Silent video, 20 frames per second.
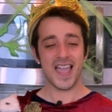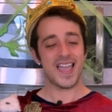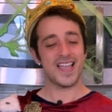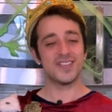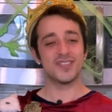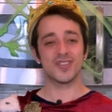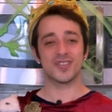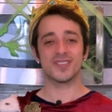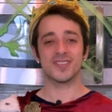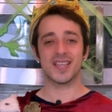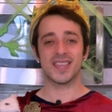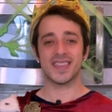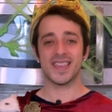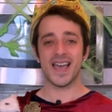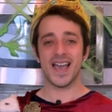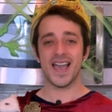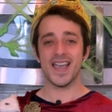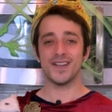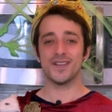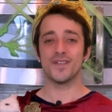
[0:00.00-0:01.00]
And just like
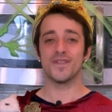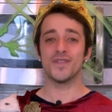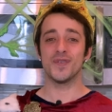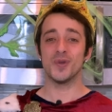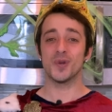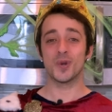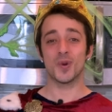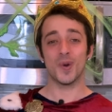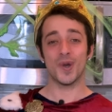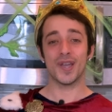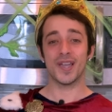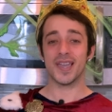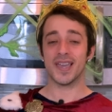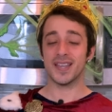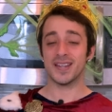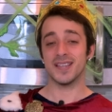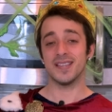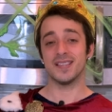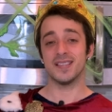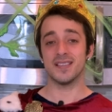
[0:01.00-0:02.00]
that, in a few quick and
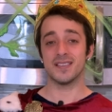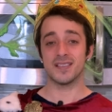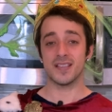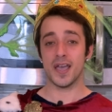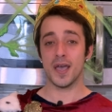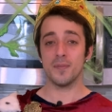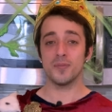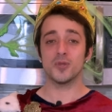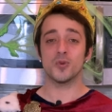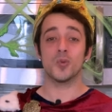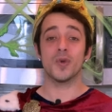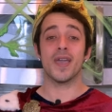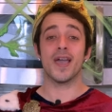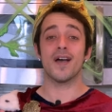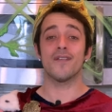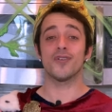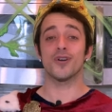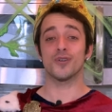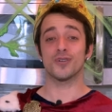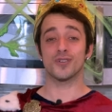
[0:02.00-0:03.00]
easy steps, we
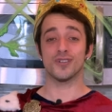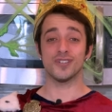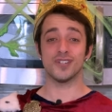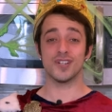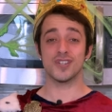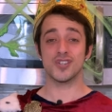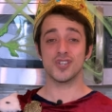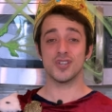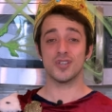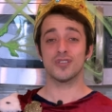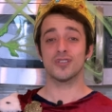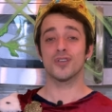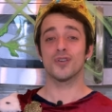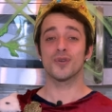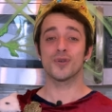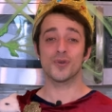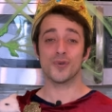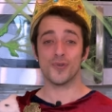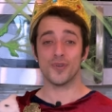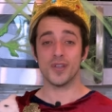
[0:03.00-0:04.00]
have our delicious,
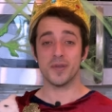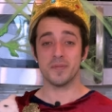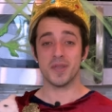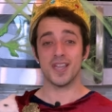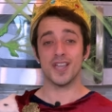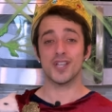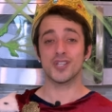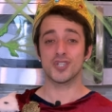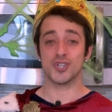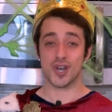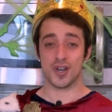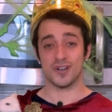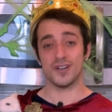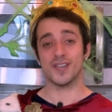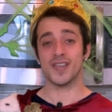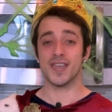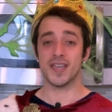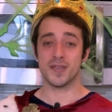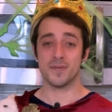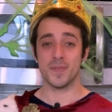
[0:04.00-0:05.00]
creamy chocolate
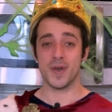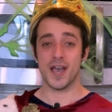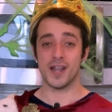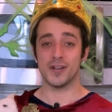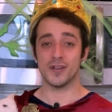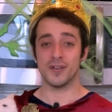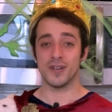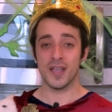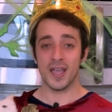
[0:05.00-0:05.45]
cake batter.